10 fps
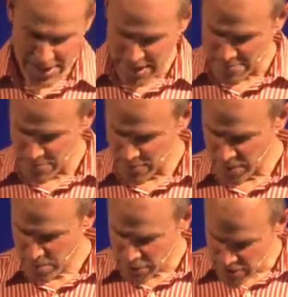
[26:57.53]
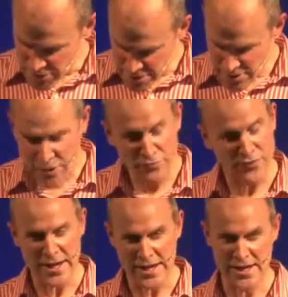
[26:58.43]
But there is no
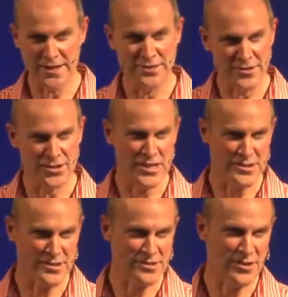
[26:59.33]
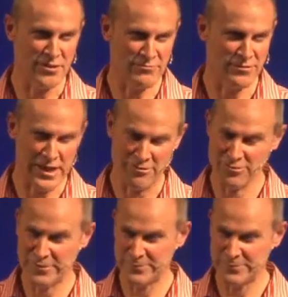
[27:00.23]
failure that Jesus can't forgive.